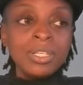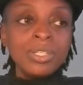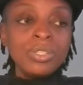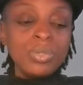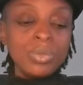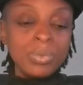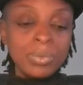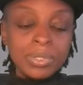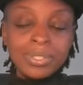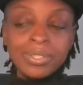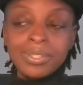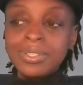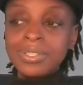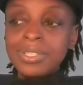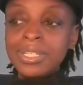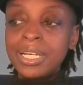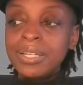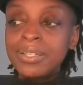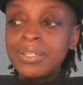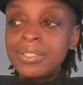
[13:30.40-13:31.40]
You will
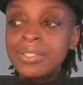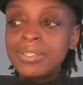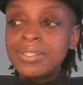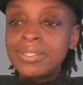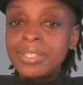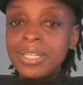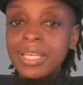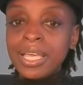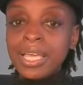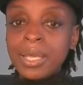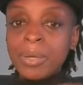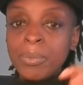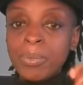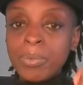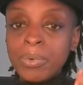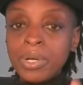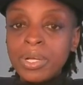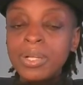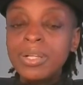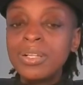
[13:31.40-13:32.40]
sit down and say,
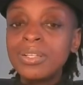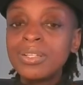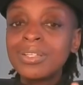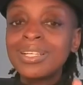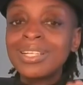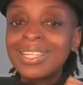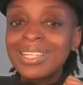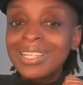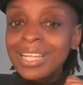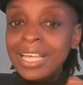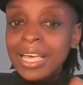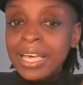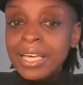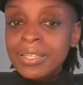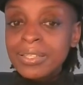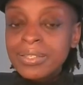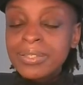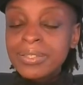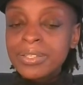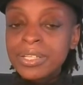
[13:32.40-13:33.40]
well,
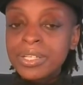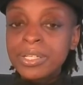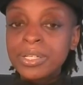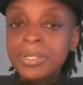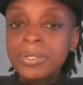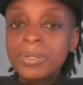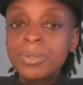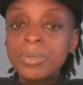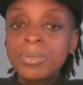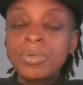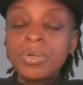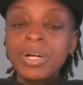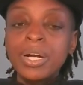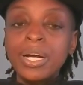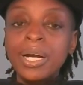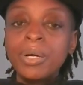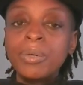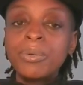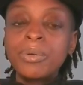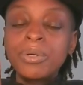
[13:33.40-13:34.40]
last year
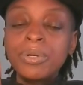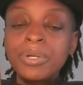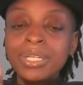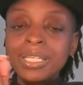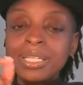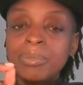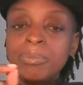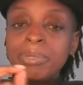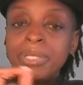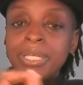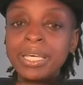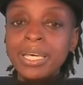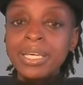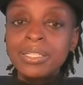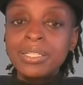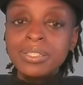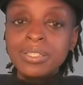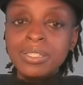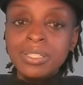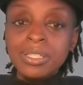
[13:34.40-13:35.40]
our
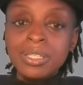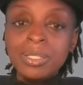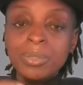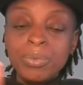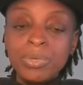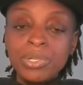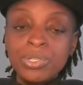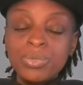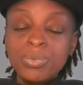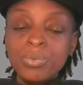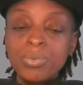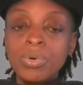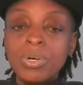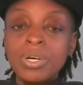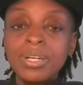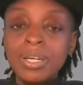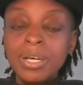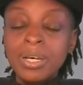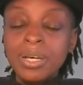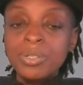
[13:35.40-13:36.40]
EBIT was
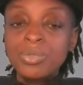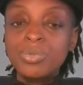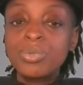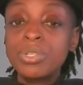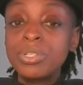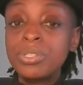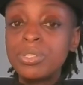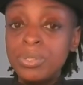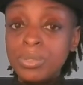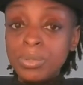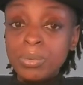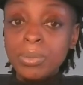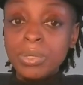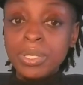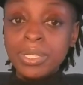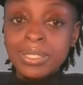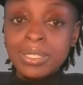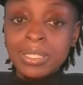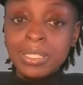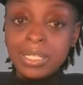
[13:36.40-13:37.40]
100
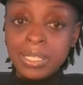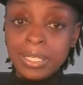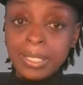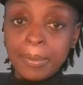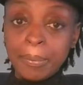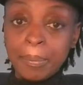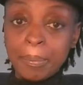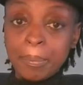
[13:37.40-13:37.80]
USD.